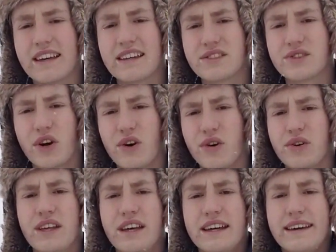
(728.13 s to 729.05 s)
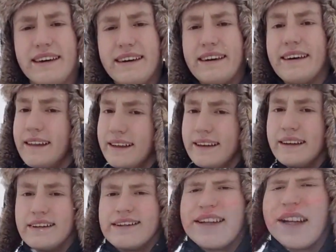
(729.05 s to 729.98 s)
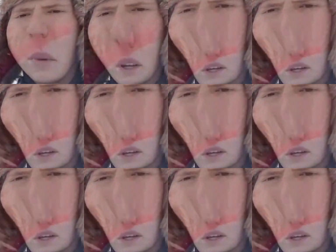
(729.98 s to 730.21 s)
So here we